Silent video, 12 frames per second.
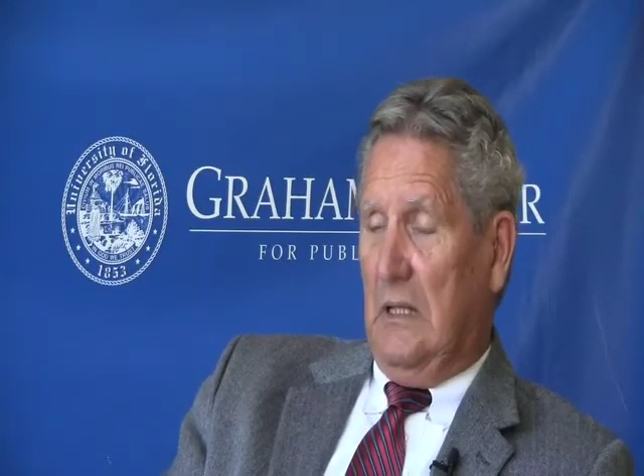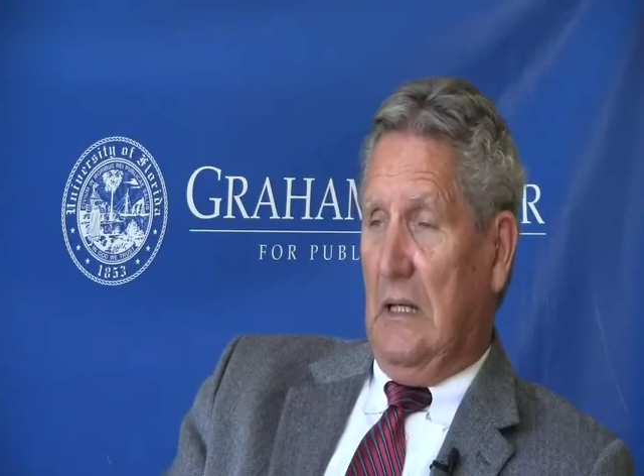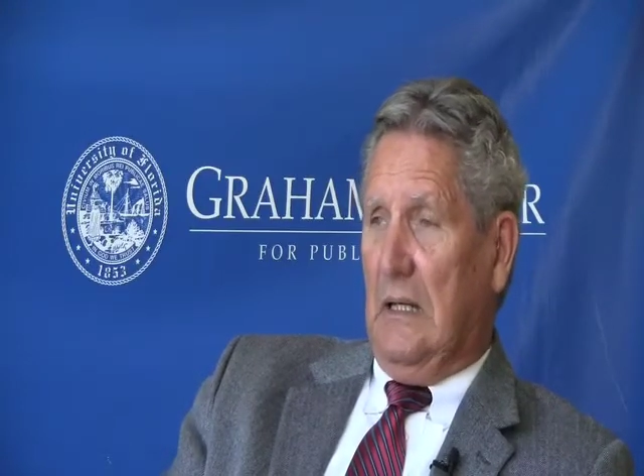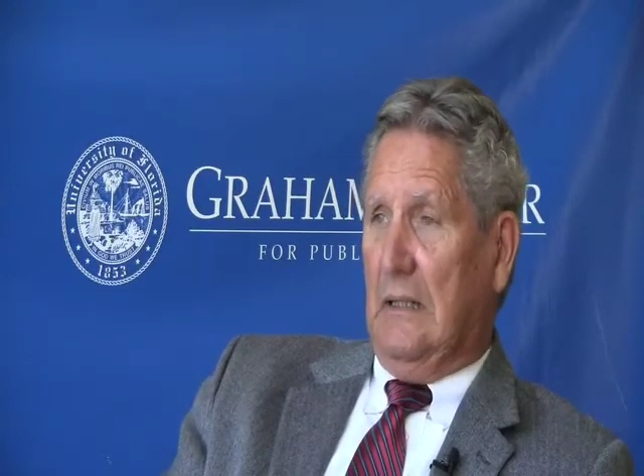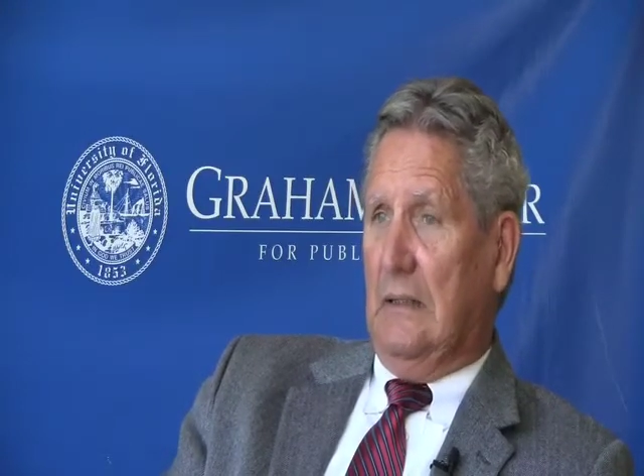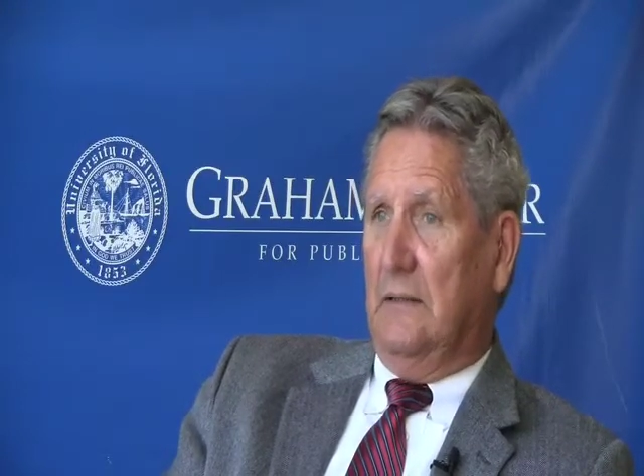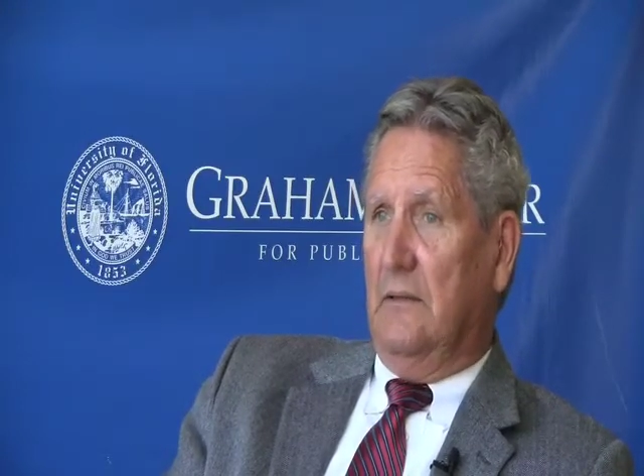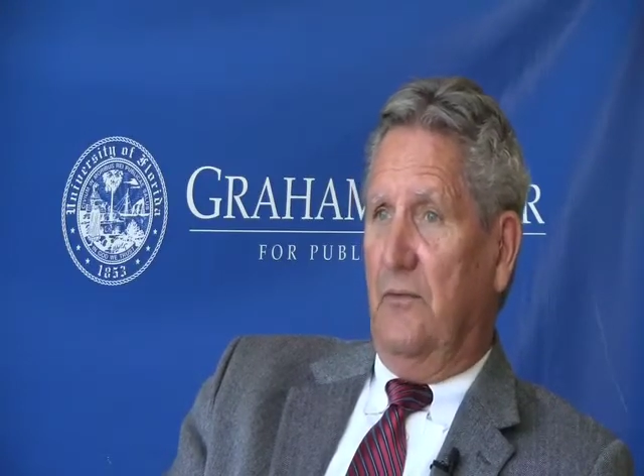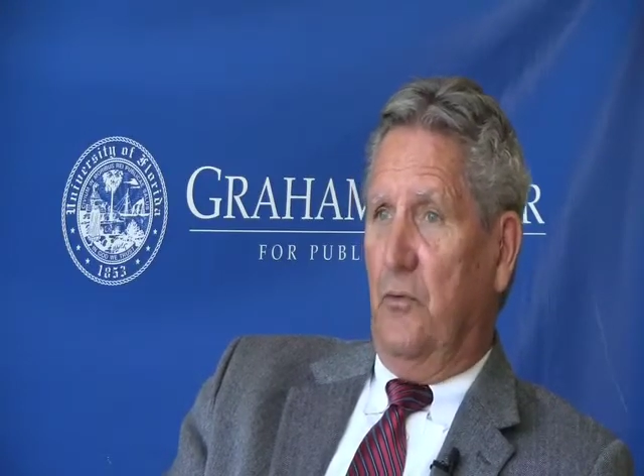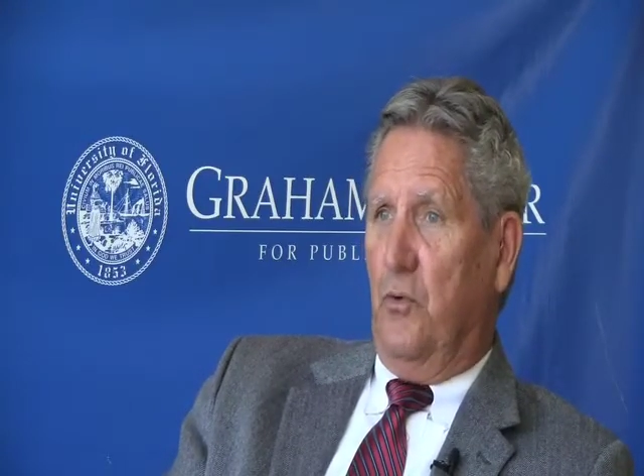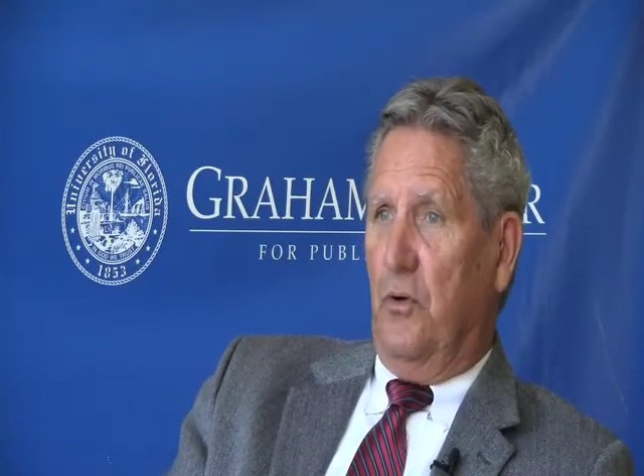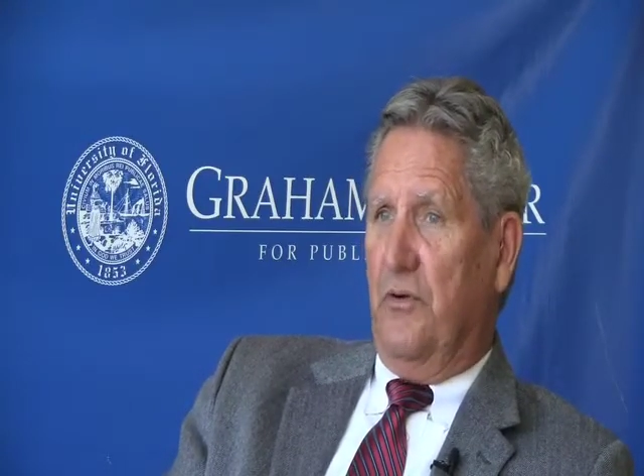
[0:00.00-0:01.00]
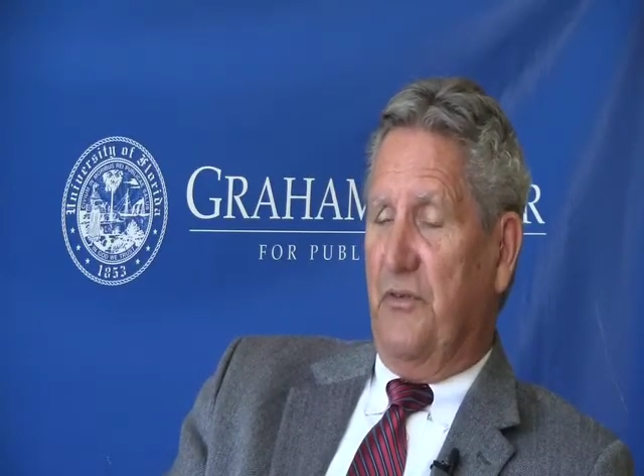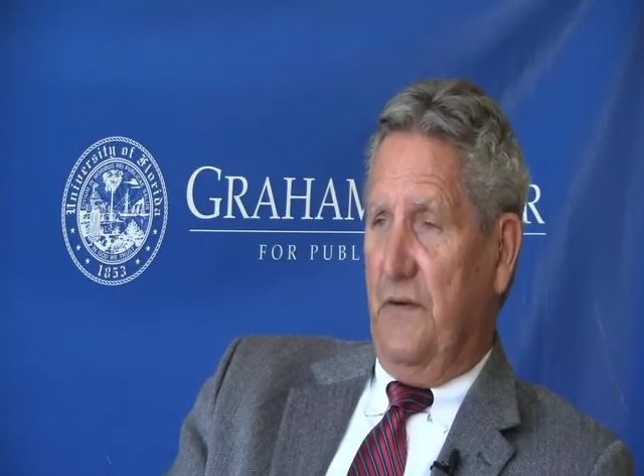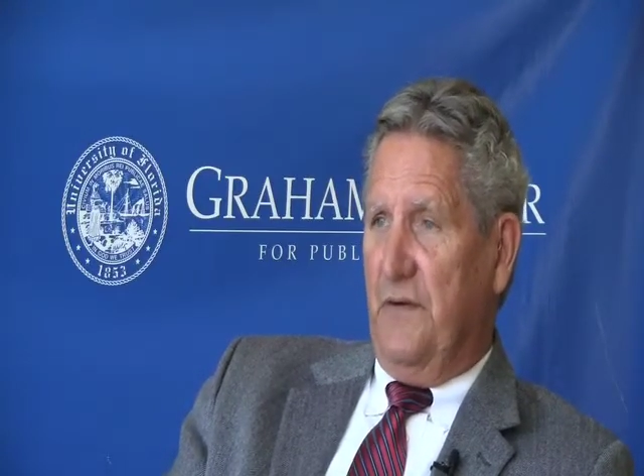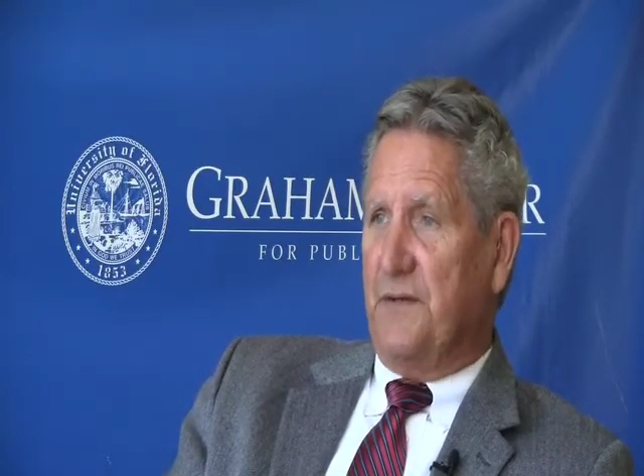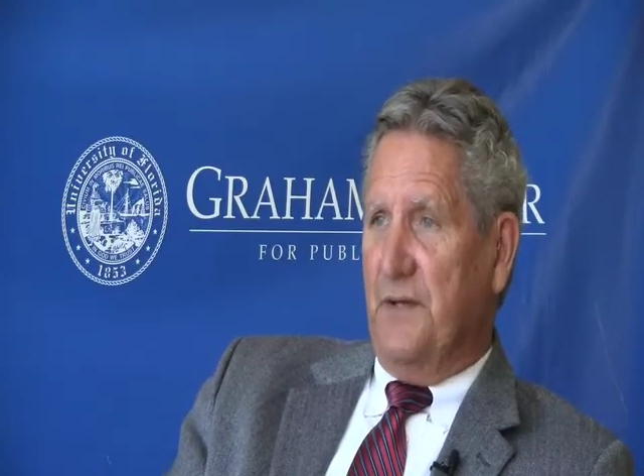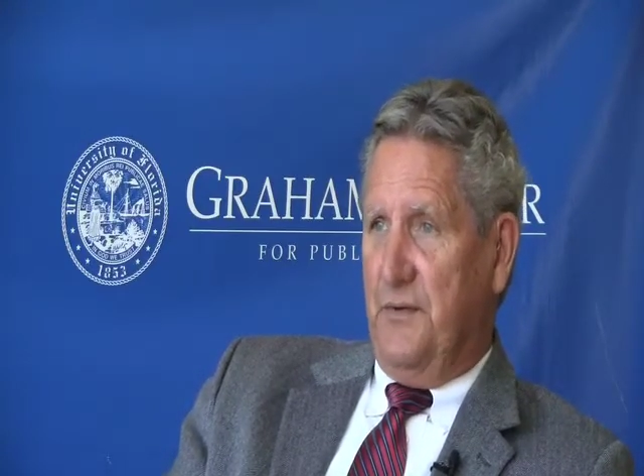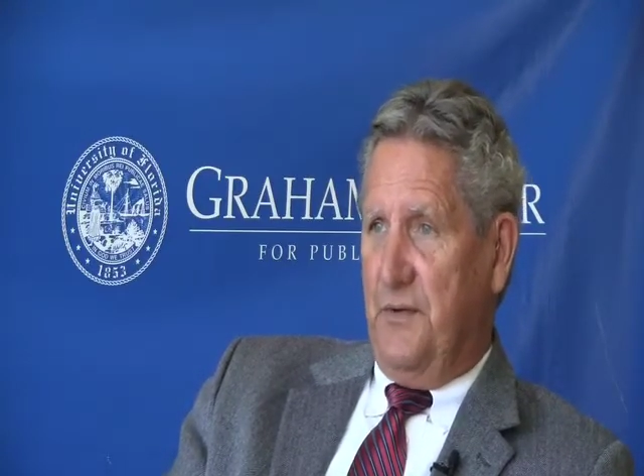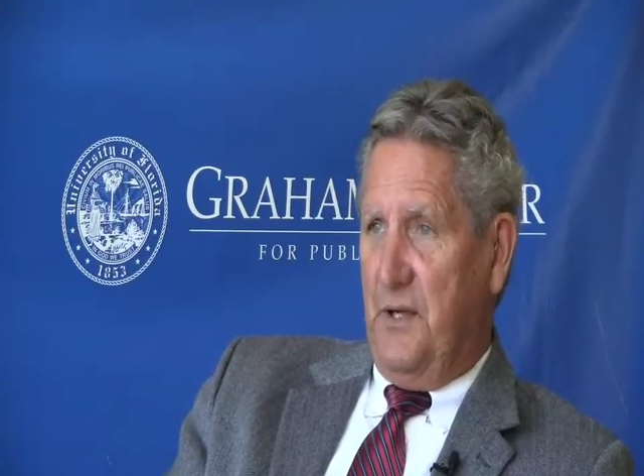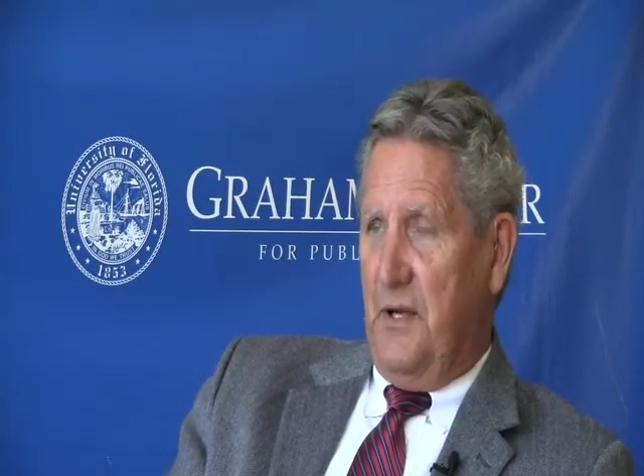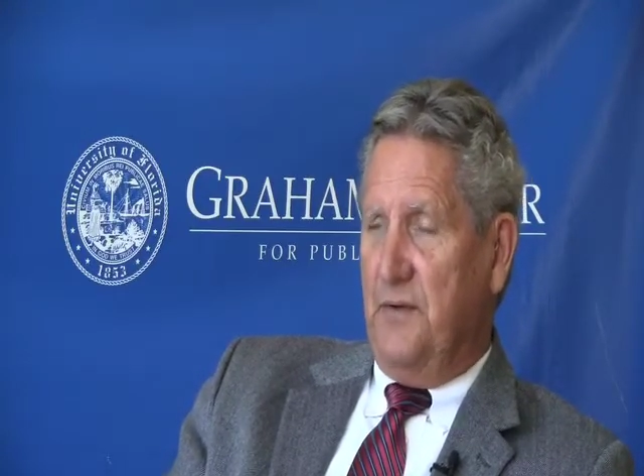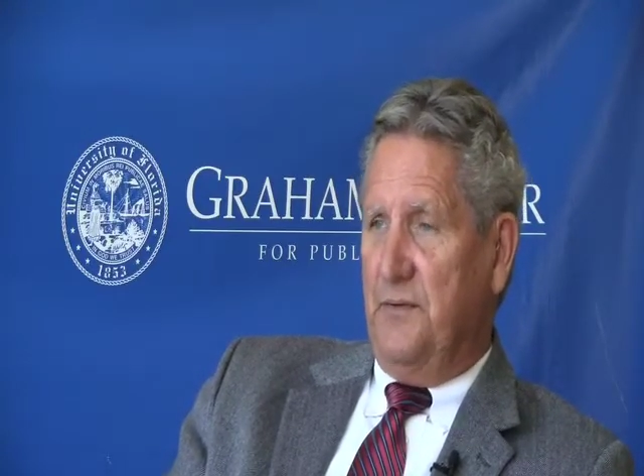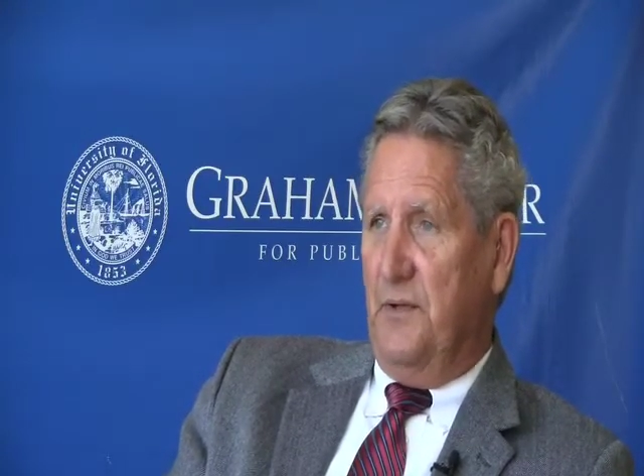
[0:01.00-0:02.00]
uh, for civics
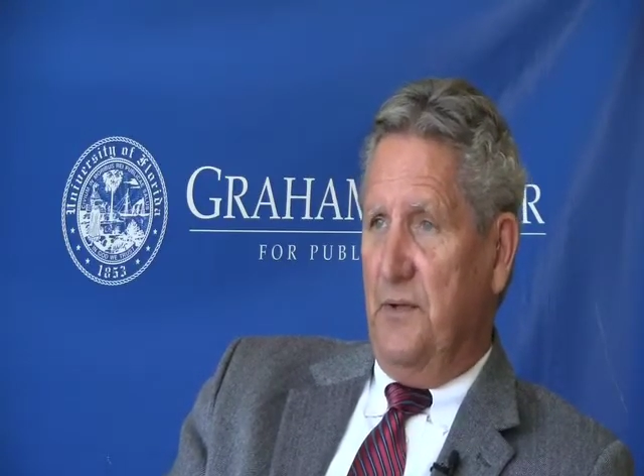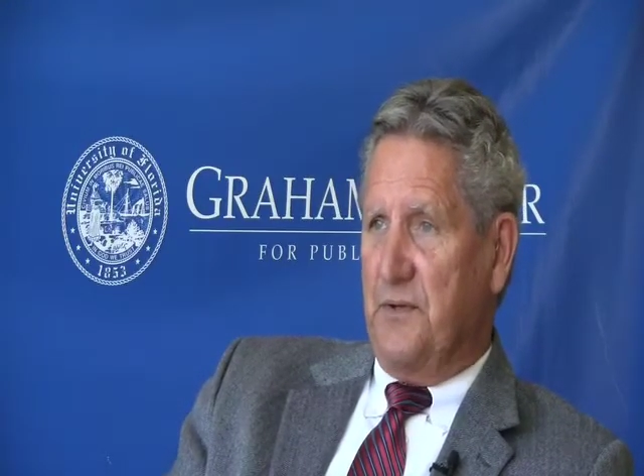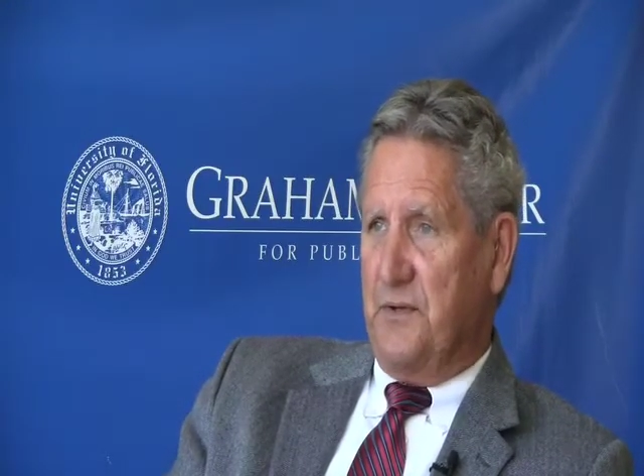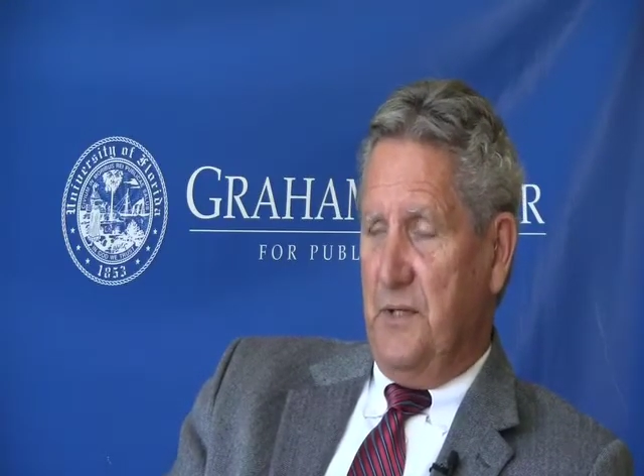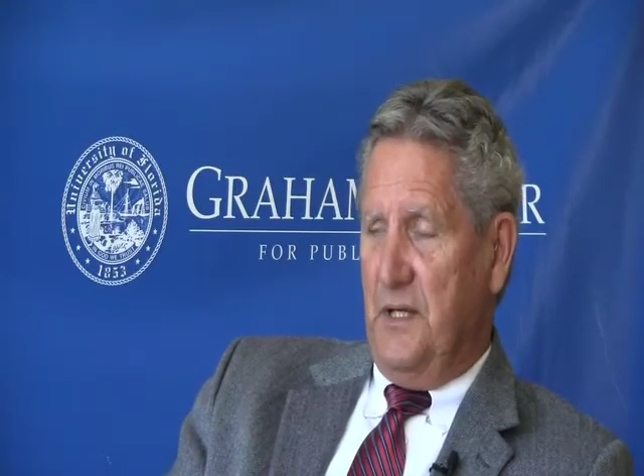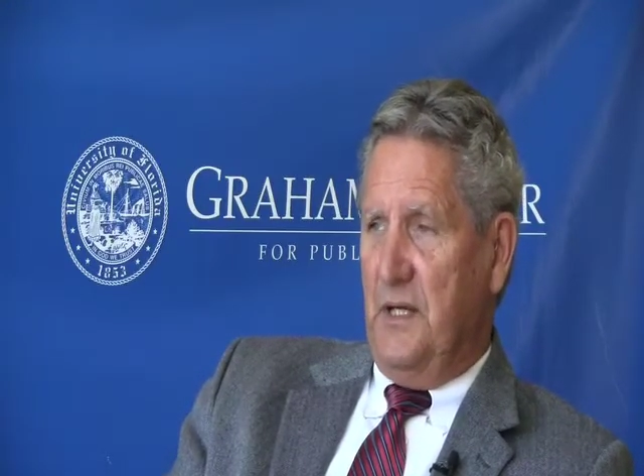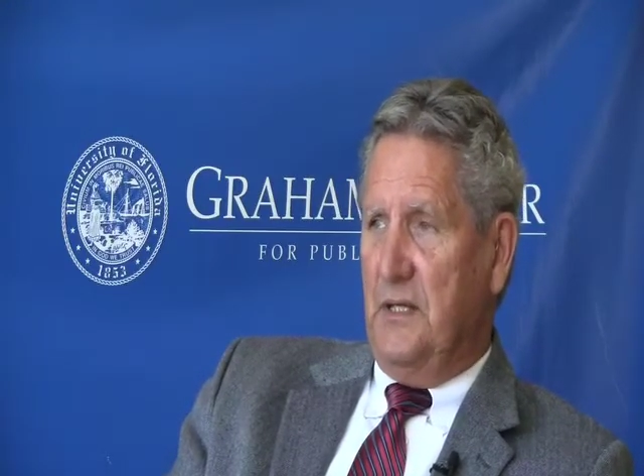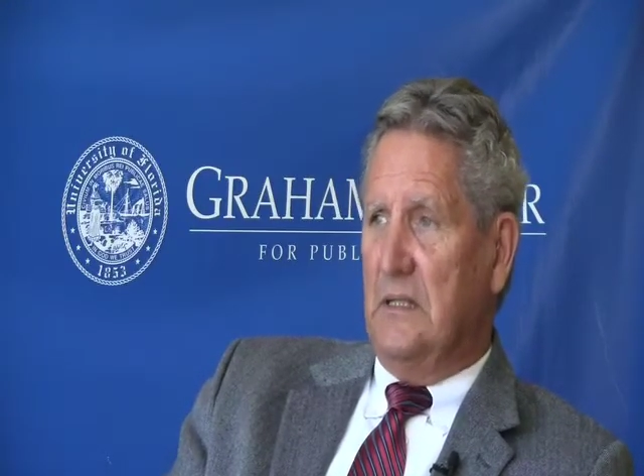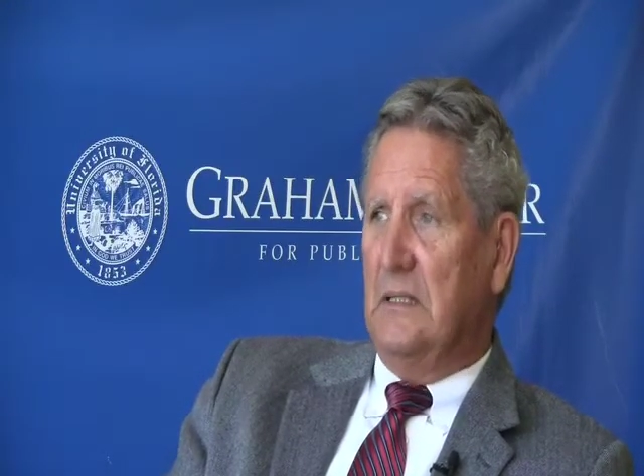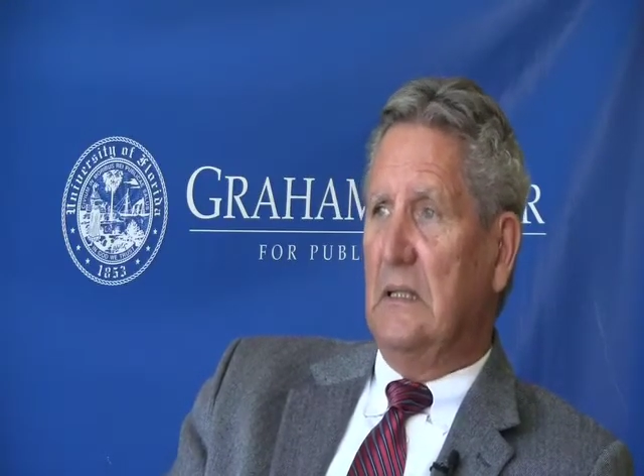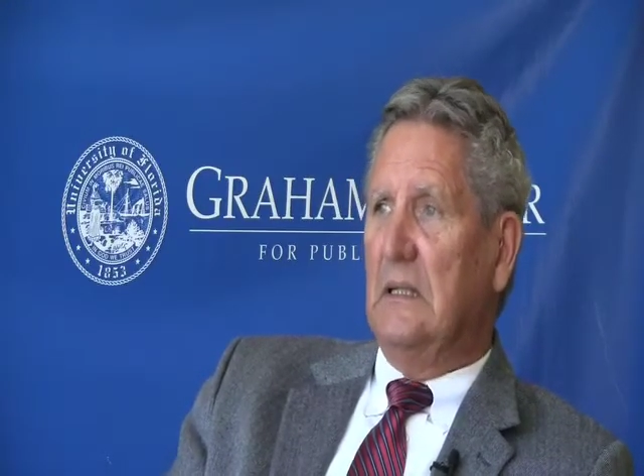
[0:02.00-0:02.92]
education in the state.